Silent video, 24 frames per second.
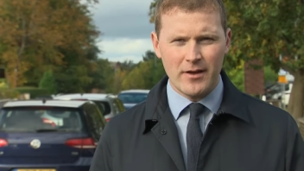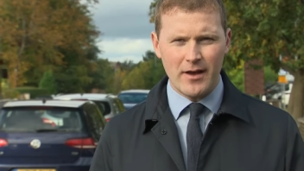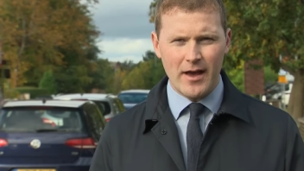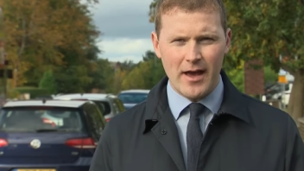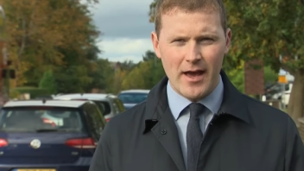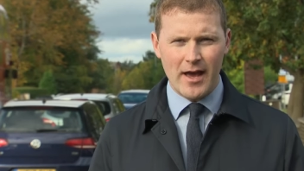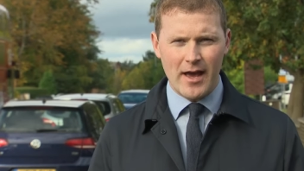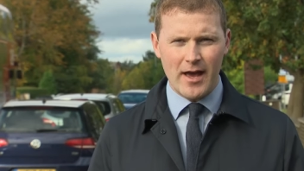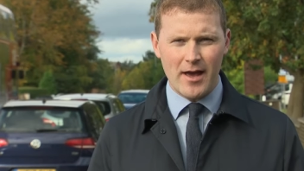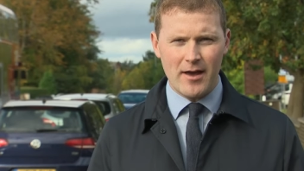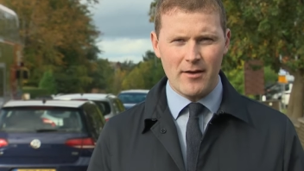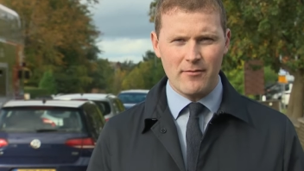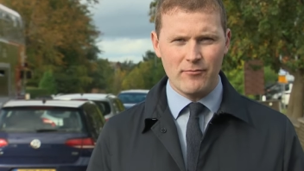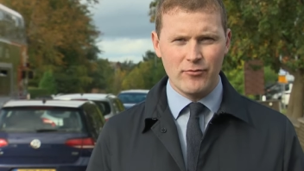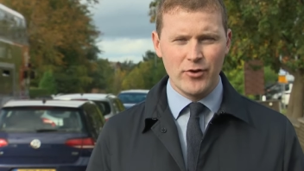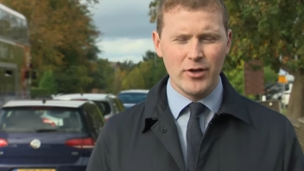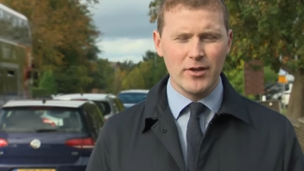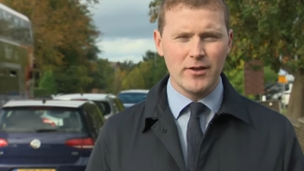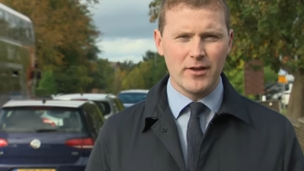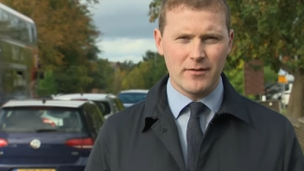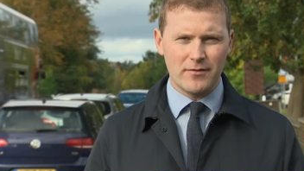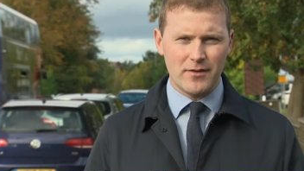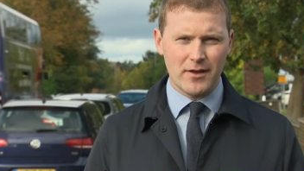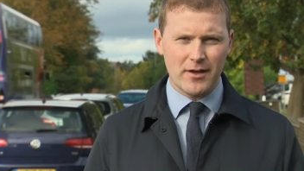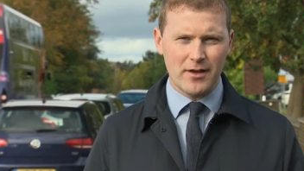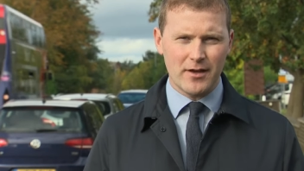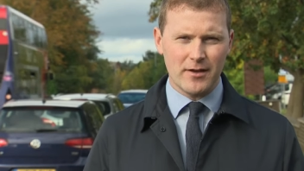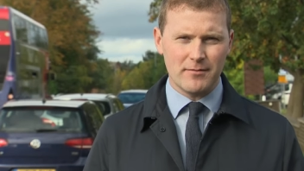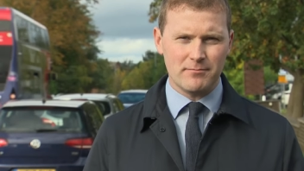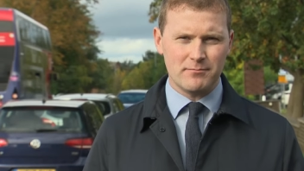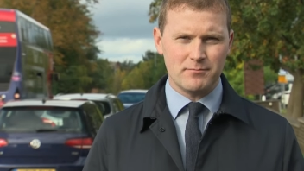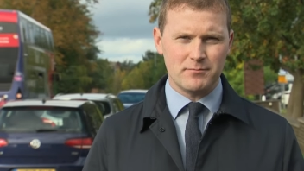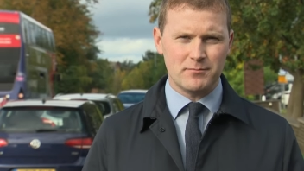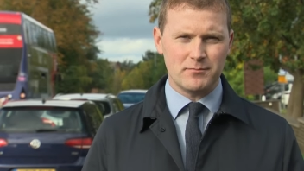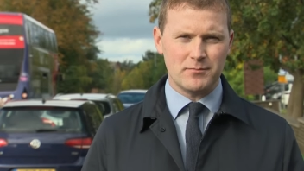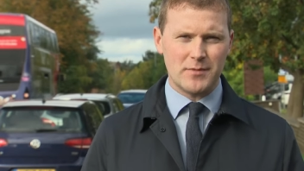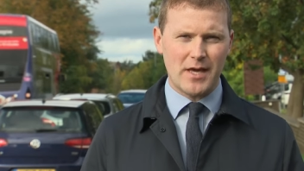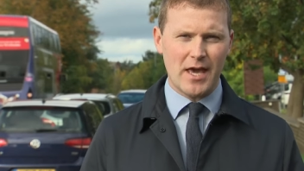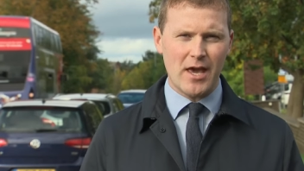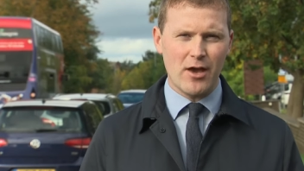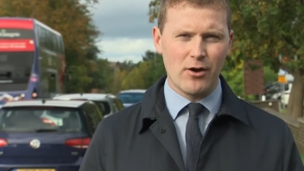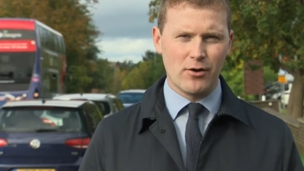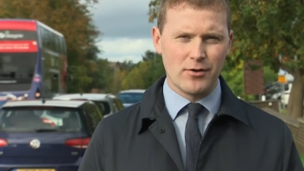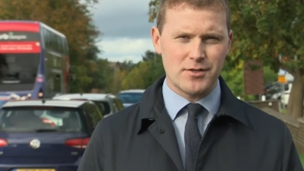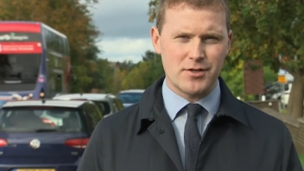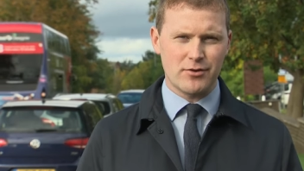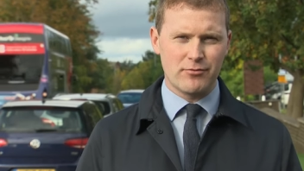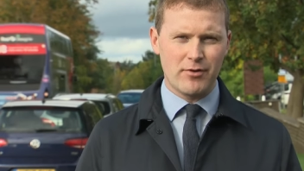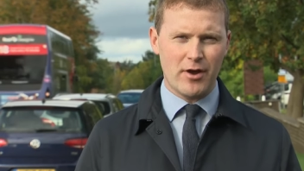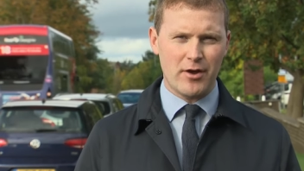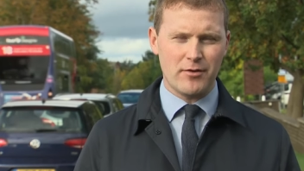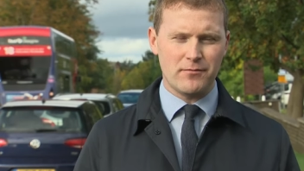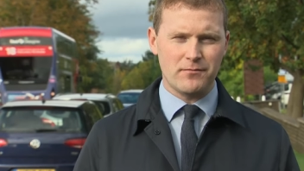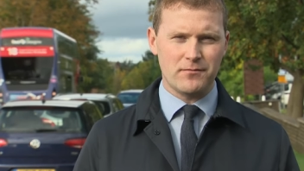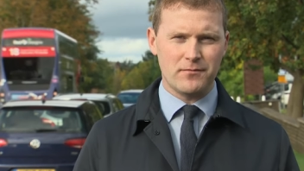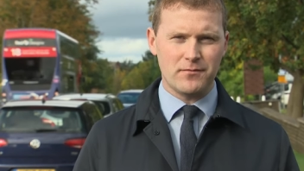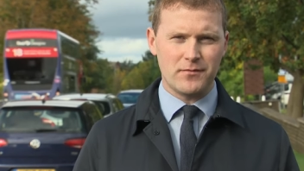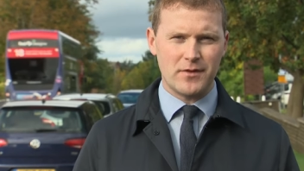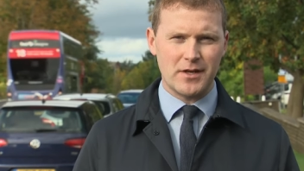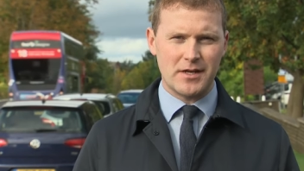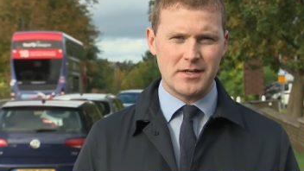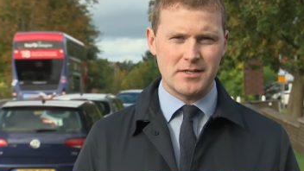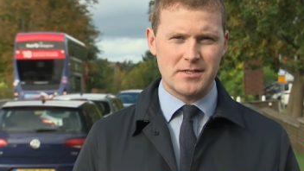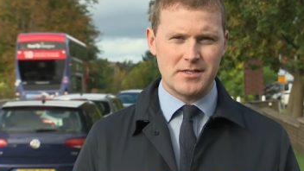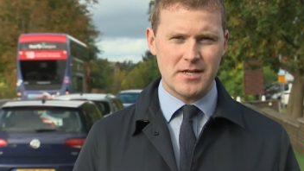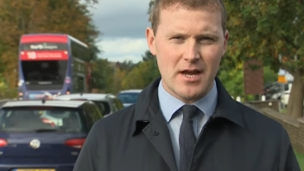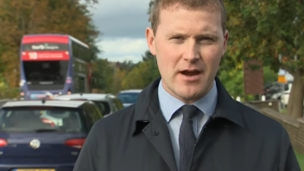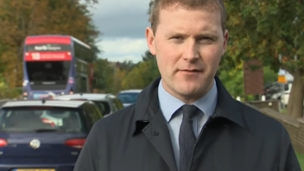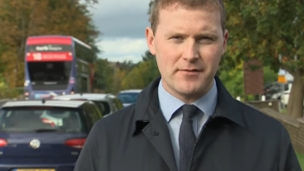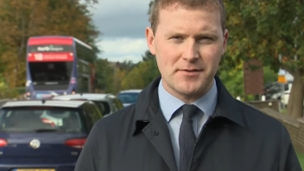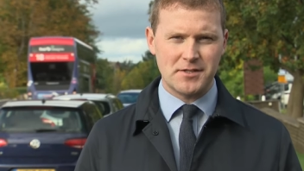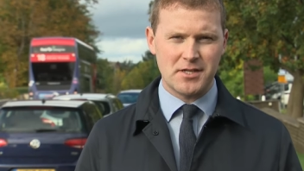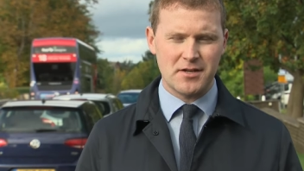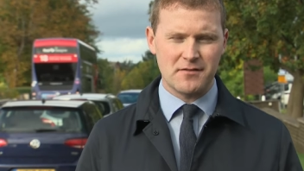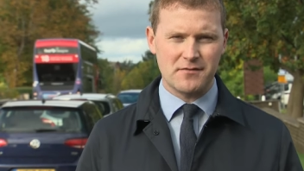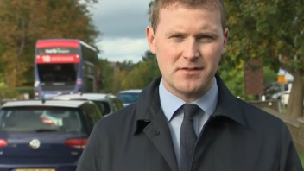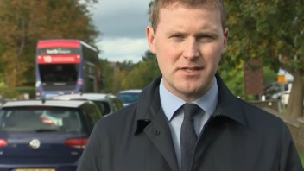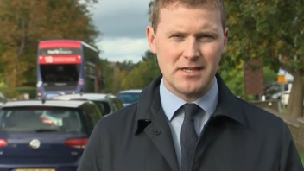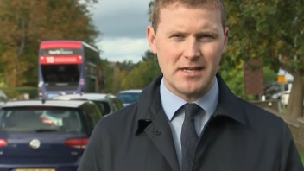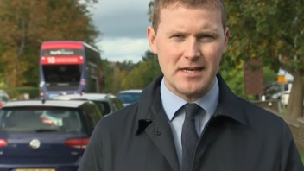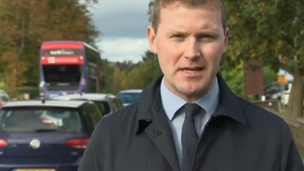uh, really the chaos around the Conservatives.